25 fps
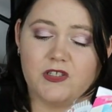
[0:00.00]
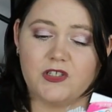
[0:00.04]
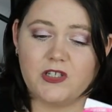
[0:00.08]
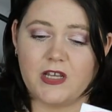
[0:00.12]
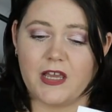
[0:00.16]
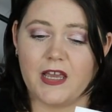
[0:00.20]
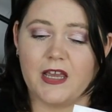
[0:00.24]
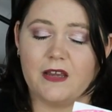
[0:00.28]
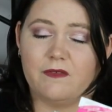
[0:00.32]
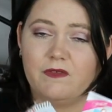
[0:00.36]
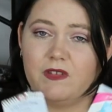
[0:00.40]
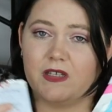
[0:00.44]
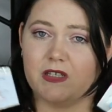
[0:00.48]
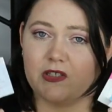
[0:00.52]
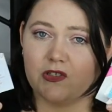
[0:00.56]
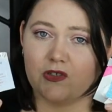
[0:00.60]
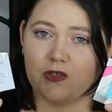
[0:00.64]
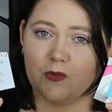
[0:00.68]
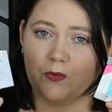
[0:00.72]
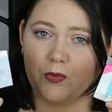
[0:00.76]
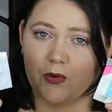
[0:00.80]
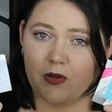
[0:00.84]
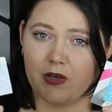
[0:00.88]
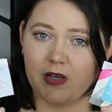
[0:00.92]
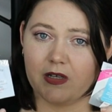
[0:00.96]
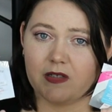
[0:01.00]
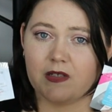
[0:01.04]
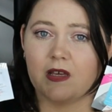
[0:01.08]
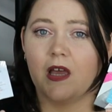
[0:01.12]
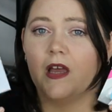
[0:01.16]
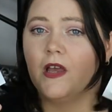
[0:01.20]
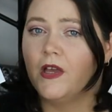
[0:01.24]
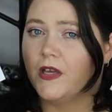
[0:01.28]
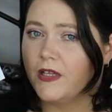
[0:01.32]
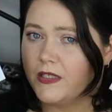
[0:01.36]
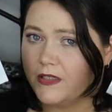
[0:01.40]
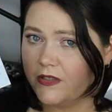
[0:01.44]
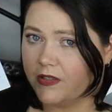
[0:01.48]
Do you have these two products?
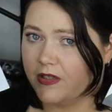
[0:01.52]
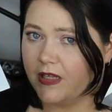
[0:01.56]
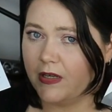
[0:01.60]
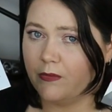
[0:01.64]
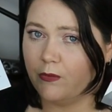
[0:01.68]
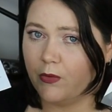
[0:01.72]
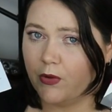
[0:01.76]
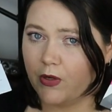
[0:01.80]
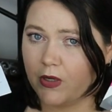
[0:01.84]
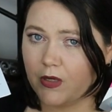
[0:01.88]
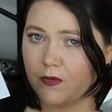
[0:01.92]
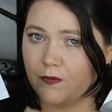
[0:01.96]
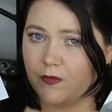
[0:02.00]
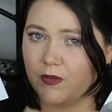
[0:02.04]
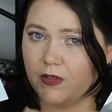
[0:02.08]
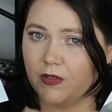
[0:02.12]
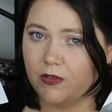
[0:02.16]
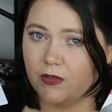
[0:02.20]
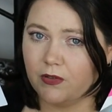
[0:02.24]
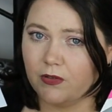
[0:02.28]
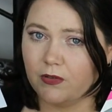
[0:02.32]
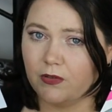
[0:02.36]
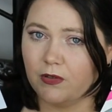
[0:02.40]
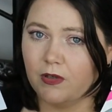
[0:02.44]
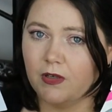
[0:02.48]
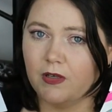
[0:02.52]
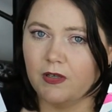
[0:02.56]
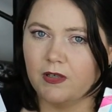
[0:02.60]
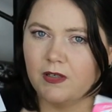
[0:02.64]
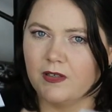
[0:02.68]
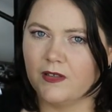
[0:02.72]
Do they work for you?